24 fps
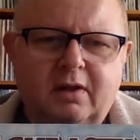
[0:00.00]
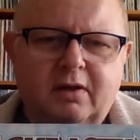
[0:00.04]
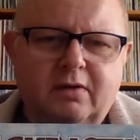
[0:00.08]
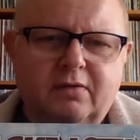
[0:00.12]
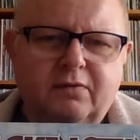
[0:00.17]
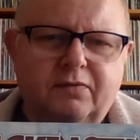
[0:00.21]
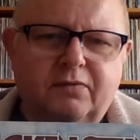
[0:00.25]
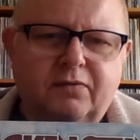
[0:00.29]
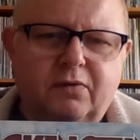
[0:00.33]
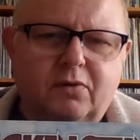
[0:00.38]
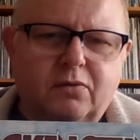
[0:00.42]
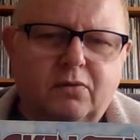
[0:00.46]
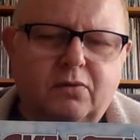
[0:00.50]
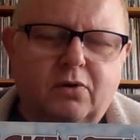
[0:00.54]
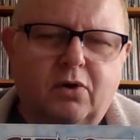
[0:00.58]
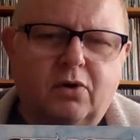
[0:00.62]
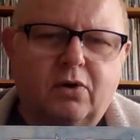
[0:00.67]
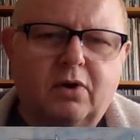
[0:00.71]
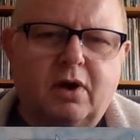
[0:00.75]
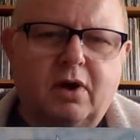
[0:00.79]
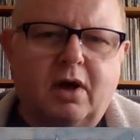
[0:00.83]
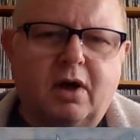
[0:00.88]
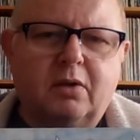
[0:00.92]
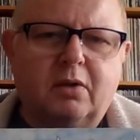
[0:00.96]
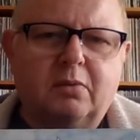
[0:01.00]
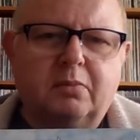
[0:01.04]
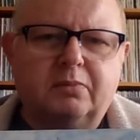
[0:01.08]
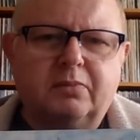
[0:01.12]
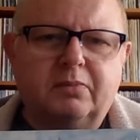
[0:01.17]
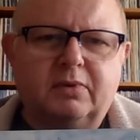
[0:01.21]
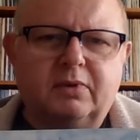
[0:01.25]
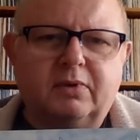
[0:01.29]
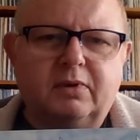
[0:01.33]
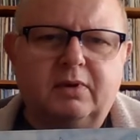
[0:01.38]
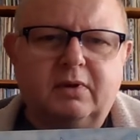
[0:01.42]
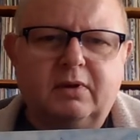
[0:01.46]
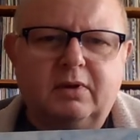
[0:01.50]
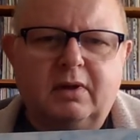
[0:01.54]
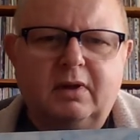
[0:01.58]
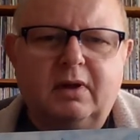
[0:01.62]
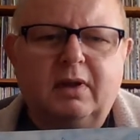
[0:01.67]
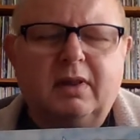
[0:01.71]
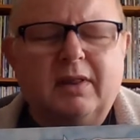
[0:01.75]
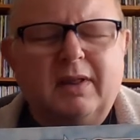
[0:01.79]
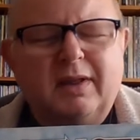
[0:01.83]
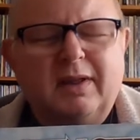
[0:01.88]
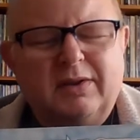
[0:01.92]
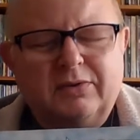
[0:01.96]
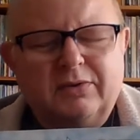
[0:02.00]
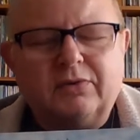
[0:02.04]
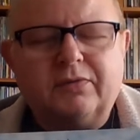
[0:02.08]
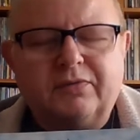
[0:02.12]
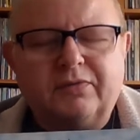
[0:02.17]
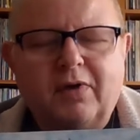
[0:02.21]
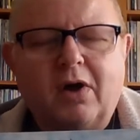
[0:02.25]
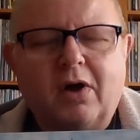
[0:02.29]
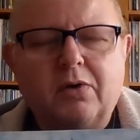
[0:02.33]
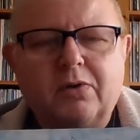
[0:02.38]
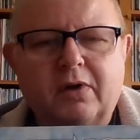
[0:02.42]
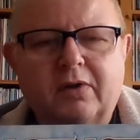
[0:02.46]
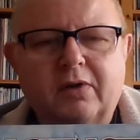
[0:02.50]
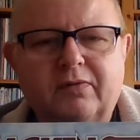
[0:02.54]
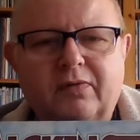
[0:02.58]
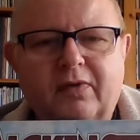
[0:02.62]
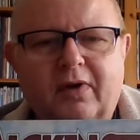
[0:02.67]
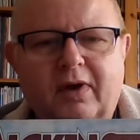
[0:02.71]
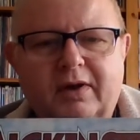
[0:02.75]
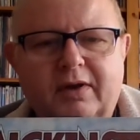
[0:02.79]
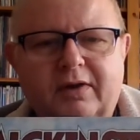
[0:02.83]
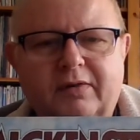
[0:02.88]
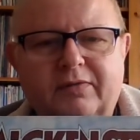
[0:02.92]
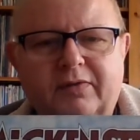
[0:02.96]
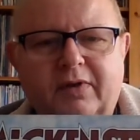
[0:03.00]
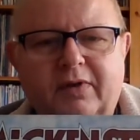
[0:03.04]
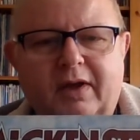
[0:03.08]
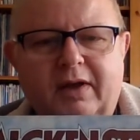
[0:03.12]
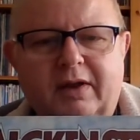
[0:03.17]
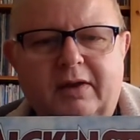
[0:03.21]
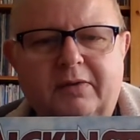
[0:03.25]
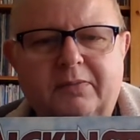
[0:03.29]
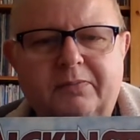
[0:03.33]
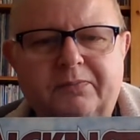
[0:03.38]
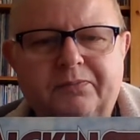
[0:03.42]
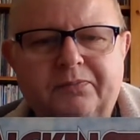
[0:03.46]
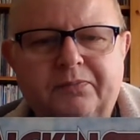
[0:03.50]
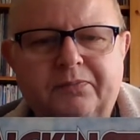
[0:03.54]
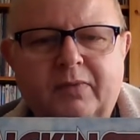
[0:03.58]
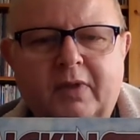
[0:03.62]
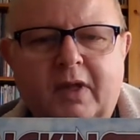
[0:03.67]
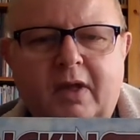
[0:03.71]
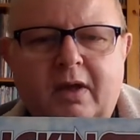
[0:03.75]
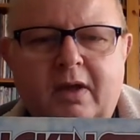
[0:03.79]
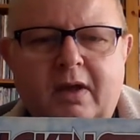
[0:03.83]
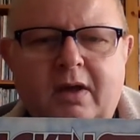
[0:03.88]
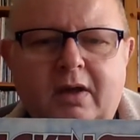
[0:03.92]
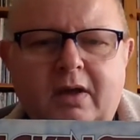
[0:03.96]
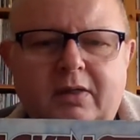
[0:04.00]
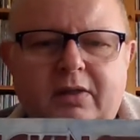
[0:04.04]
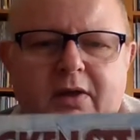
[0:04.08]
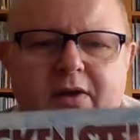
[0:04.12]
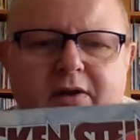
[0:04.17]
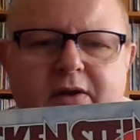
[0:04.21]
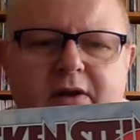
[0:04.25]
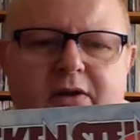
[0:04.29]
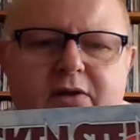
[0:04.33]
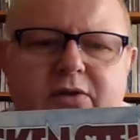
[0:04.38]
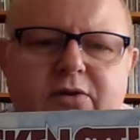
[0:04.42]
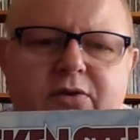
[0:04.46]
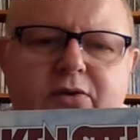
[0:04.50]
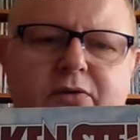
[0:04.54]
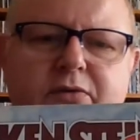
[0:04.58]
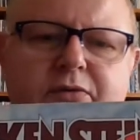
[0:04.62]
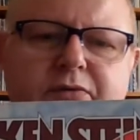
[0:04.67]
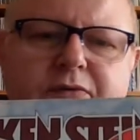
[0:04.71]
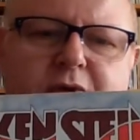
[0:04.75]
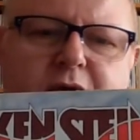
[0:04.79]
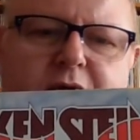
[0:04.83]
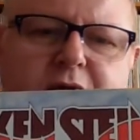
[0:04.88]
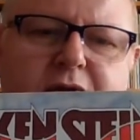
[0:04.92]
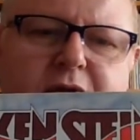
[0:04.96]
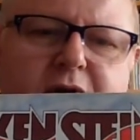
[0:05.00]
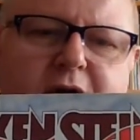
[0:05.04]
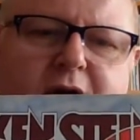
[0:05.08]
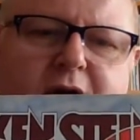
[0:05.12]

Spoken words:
folk rock album in the sort of Augenweide vein. They did 2 further